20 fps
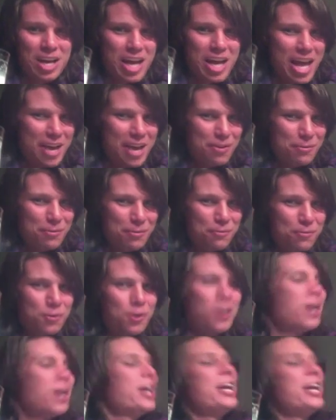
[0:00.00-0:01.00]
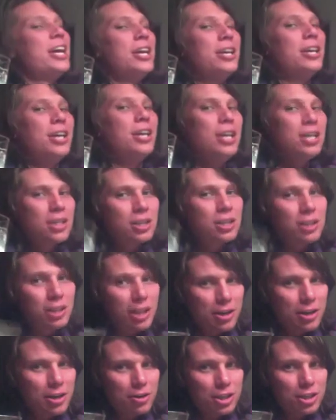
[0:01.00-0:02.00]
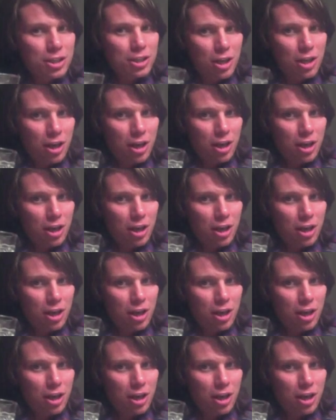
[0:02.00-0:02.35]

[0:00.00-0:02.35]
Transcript: and for a clarity